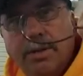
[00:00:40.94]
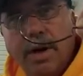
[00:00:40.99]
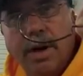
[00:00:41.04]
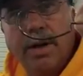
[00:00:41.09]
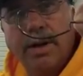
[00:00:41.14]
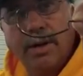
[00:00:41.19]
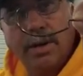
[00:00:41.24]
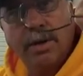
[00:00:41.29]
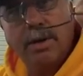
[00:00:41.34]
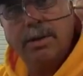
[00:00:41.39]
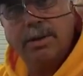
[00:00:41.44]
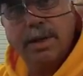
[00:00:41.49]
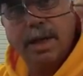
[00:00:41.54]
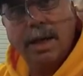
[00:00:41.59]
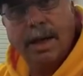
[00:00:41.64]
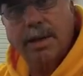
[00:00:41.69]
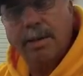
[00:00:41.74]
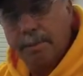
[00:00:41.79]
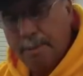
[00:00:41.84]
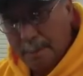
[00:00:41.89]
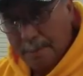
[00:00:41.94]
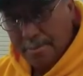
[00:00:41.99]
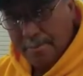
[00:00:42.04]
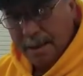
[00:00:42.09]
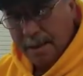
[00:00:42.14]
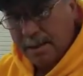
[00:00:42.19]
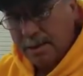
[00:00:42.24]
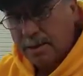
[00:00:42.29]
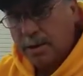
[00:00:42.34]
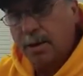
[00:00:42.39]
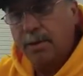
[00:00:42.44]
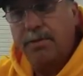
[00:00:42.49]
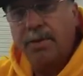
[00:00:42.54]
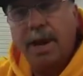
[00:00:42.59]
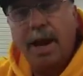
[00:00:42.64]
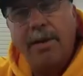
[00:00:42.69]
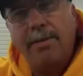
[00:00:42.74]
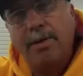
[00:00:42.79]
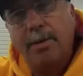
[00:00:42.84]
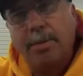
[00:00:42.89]
straighten your hooks out. So if
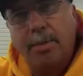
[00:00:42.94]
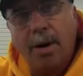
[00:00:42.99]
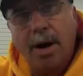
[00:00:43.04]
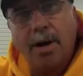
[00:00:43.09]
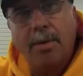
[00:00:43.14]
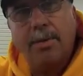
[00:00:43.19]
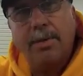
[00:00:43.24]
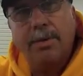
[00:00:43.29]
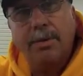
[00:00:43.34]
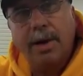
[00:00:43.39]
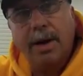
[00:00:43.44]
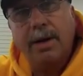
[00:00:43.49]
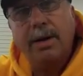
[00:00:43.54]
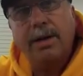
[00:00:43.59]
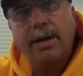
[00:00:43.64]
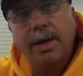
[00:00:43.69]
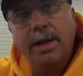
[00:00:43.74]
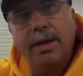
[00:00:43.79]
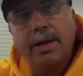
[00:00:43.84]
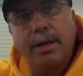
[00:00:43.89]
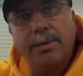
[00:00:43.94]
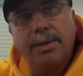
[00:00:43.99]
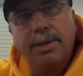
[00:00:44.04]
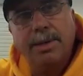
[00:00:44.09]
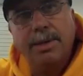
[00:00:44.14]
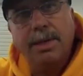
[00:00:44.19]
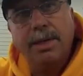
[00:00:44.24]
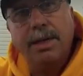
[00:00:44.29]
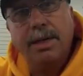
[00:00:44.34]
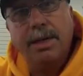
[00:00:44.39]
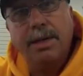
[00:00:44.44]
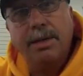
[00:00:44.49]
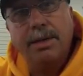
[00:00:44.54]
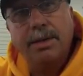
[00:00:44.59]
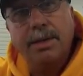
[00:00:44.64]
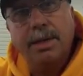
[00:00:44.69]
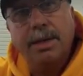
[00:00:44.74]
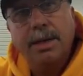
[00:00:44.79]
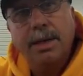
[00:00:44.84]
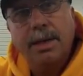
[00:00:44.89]
you're having a problem with regular
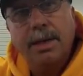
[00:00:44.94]
EWGs